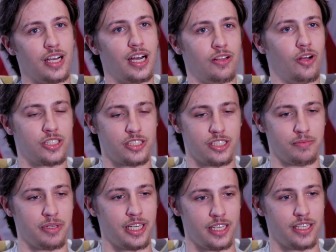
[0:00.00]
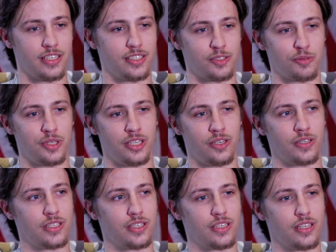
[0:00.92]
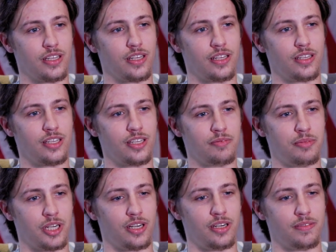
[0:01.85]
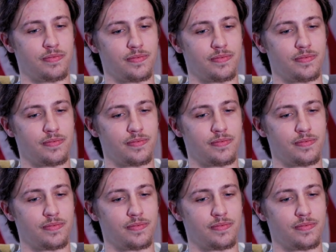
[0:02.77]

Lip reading: I lost him in it as well. But